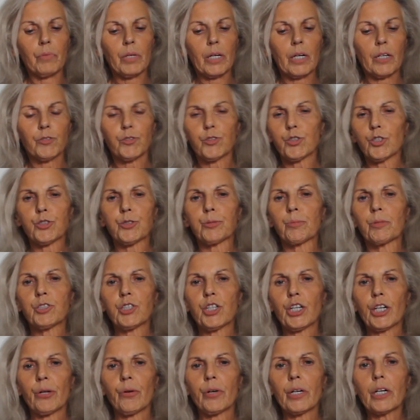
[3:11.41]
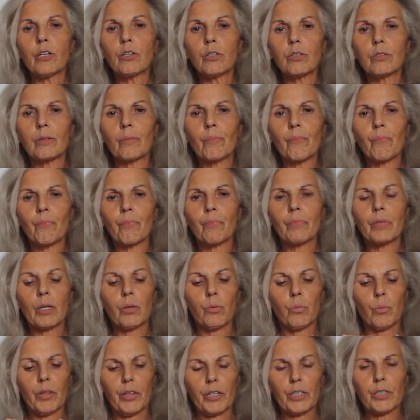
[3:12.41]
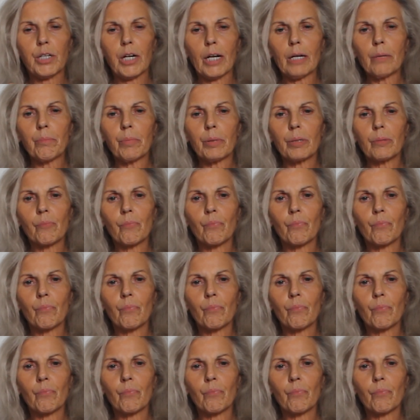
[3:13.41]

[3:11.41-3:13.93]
It's just material with a clip,